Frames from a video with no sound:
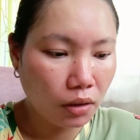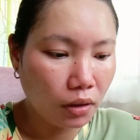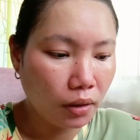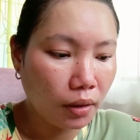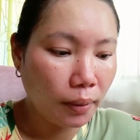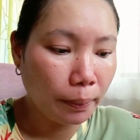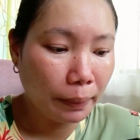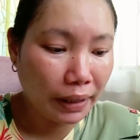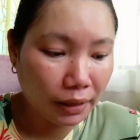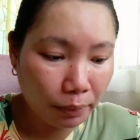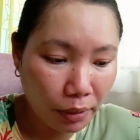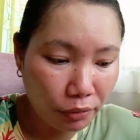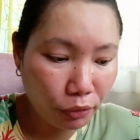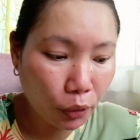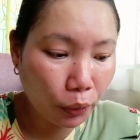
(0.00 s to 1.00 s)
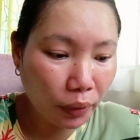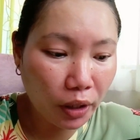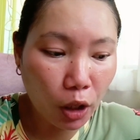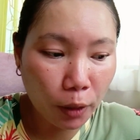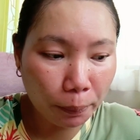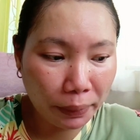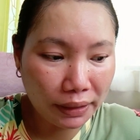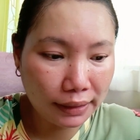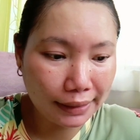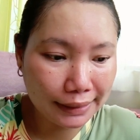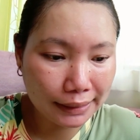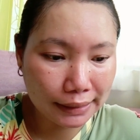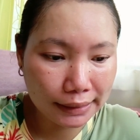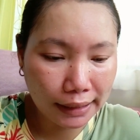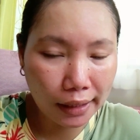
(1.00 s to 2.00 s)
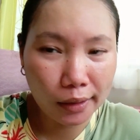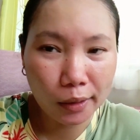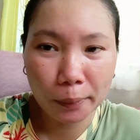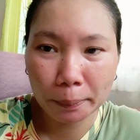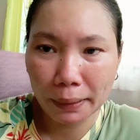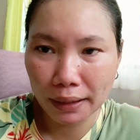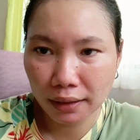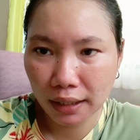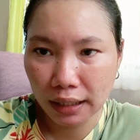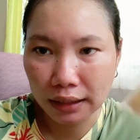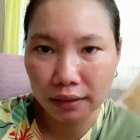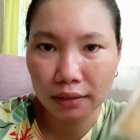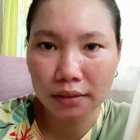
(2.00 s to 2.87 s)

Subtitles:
But before we open this yellow packet,